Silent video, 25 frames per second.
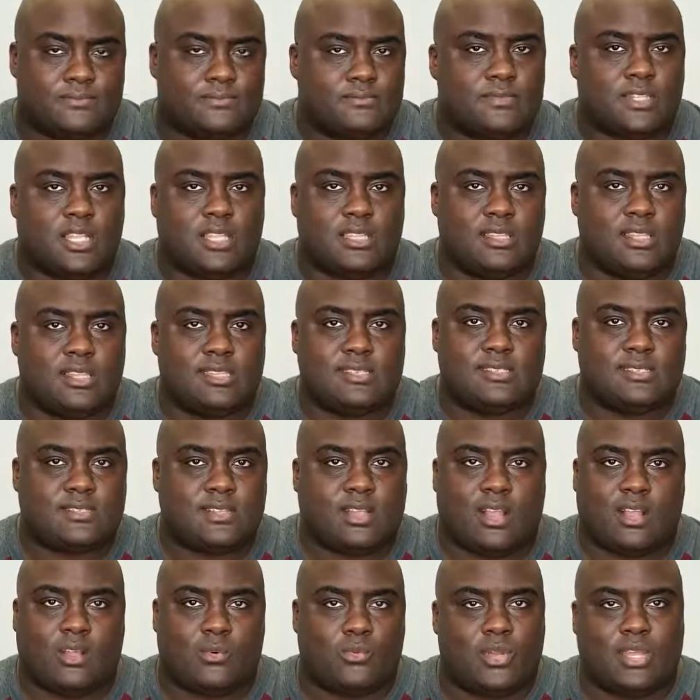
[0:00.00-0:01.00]
Let's
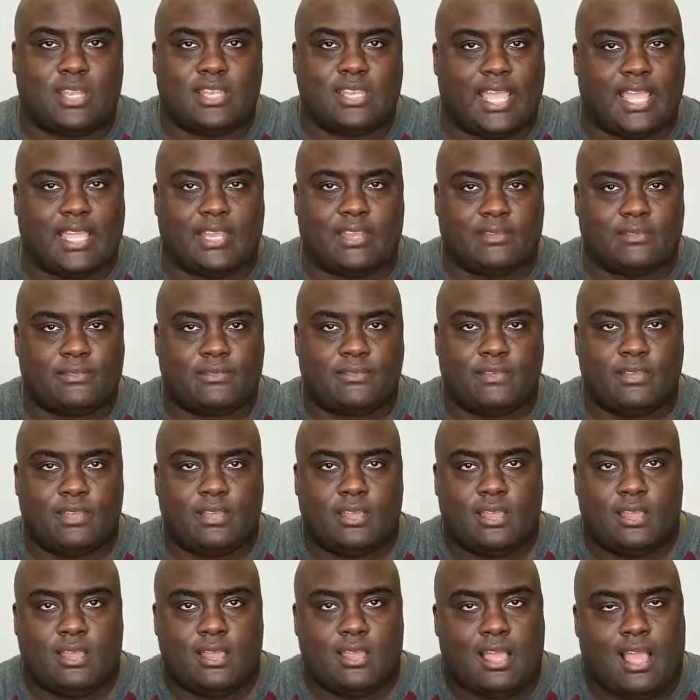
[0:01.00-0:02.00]
start with native.
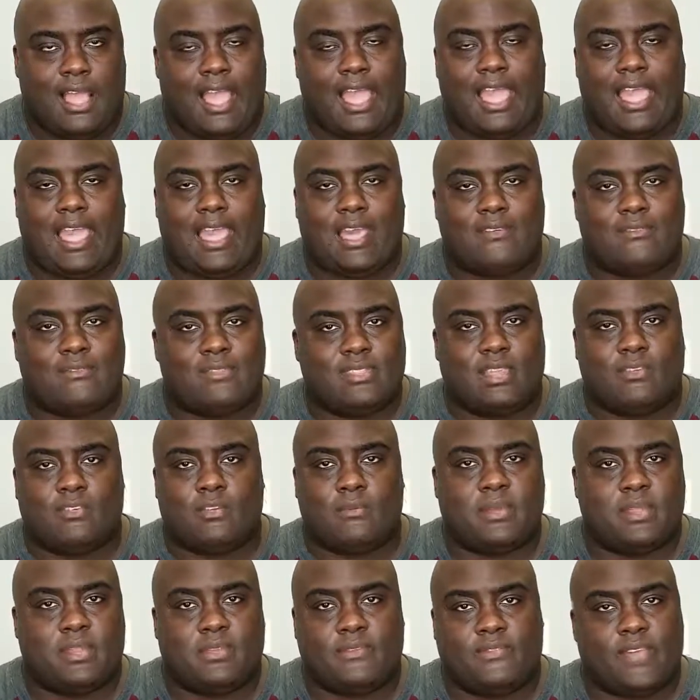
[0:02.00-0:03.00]
I have never
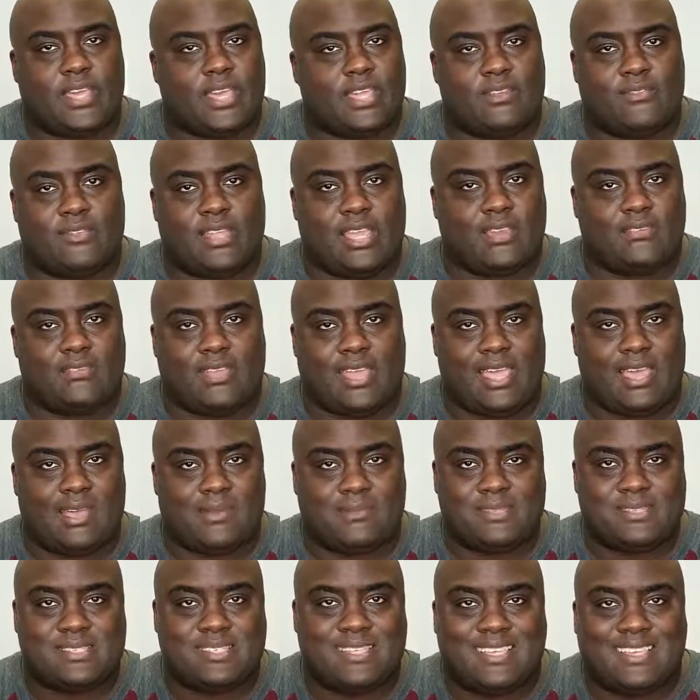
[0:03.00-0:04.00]
been a fan of native
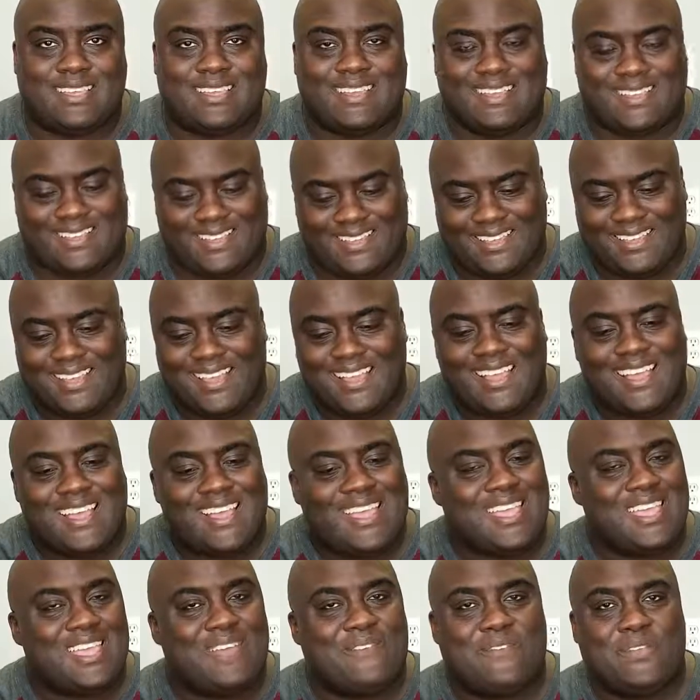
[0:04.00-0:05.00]
apps.
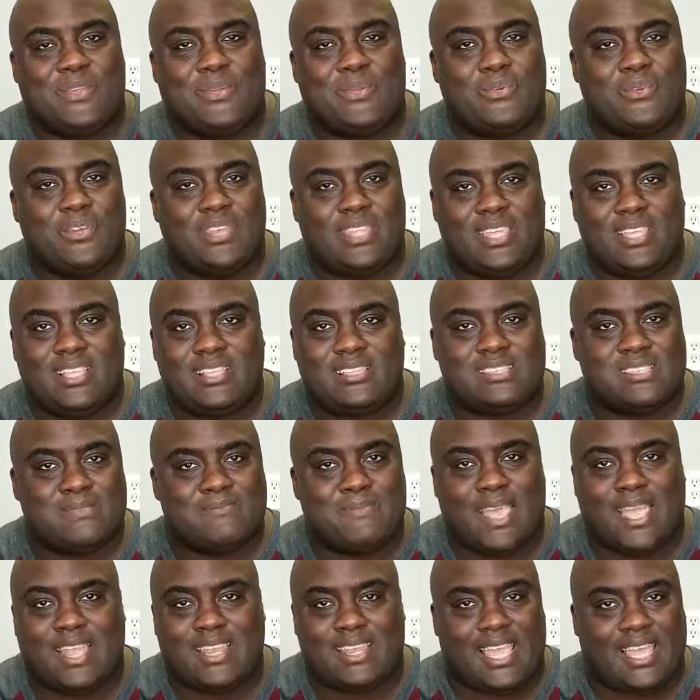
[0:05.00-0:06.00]
If you need to
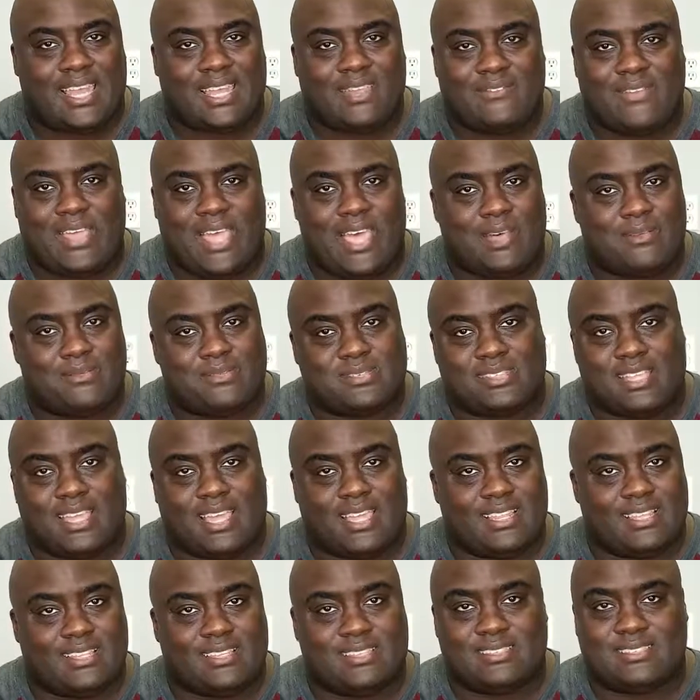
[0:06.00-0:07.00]
make native apps,
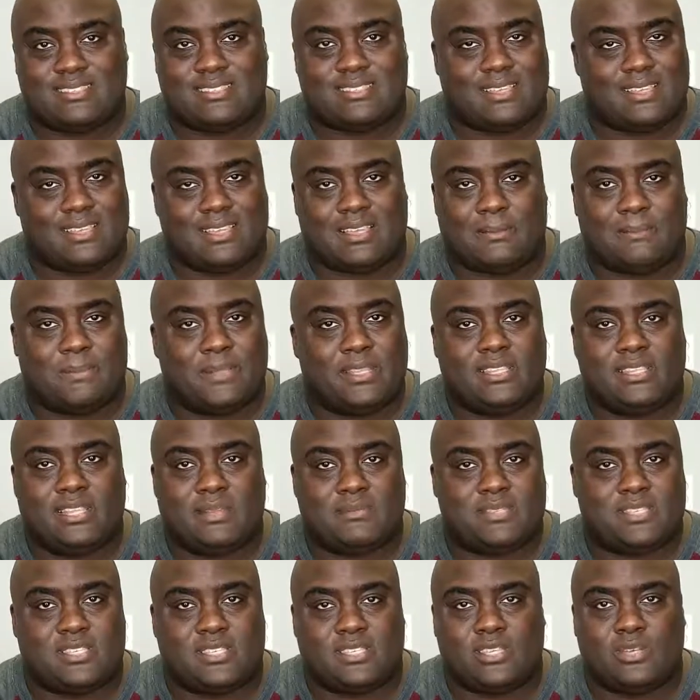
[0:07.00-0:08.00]
that is completely
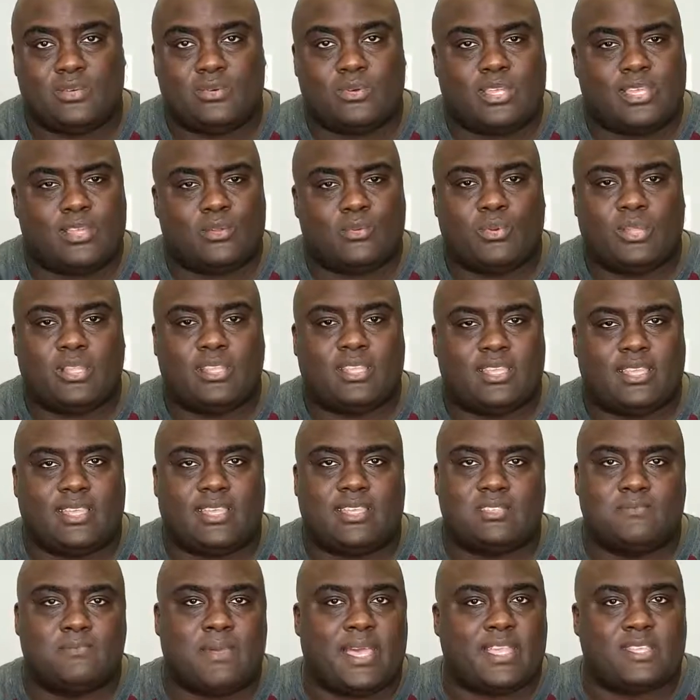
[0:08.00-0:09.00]
up to you. It really
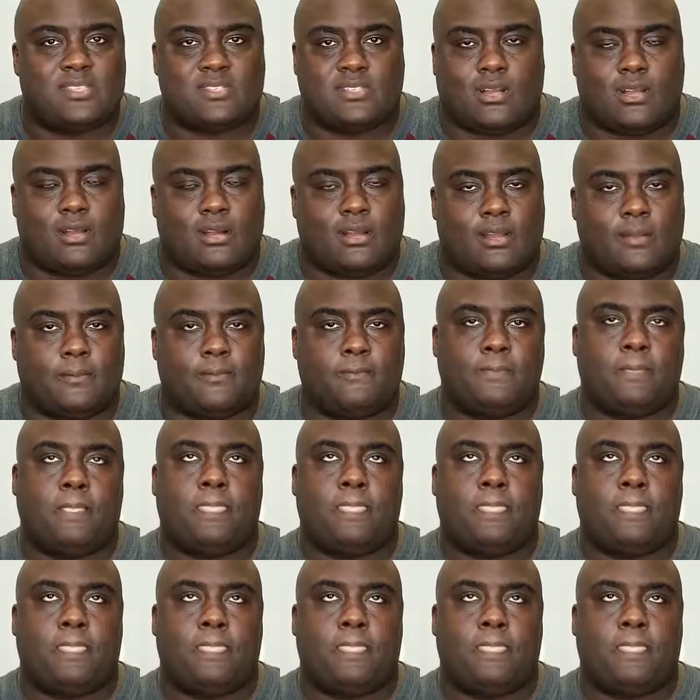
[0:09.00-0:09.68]
is based on